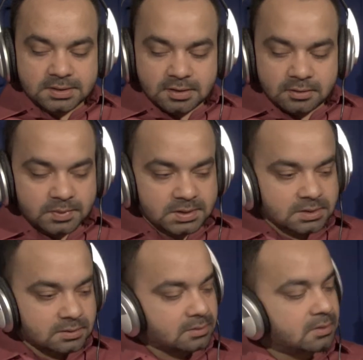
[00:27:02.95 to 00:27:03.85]

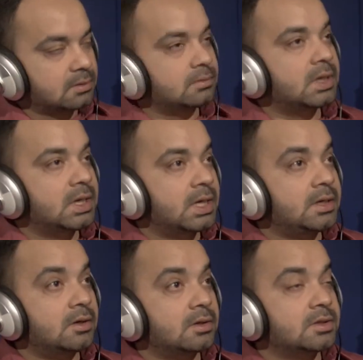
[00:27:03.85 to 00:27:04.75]
service, or
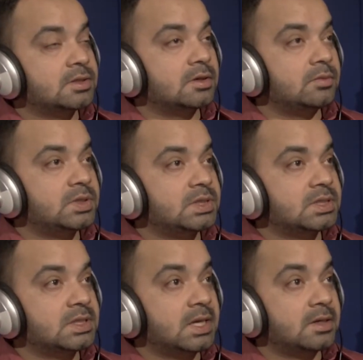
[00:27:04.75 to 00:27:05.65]
any other
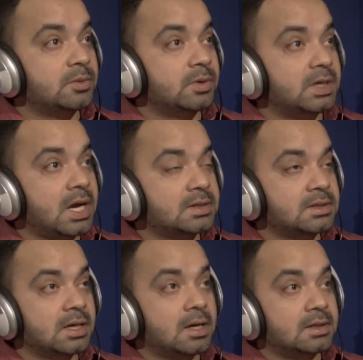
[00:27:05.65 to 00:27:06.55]
services that where
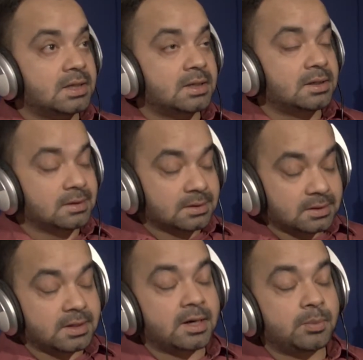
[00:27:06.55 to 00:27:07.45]
as art
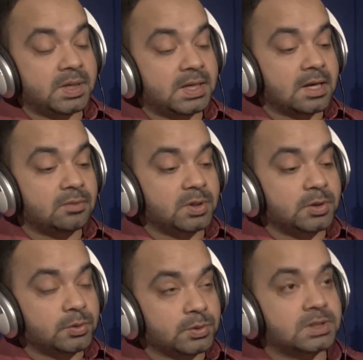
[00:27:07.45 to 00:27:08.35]
therapy can be
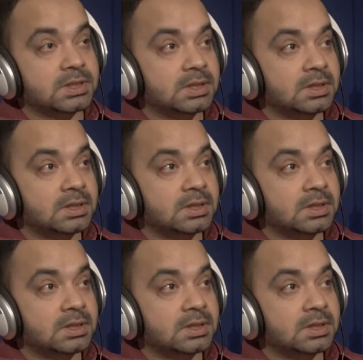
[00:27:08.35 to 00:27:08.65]
used.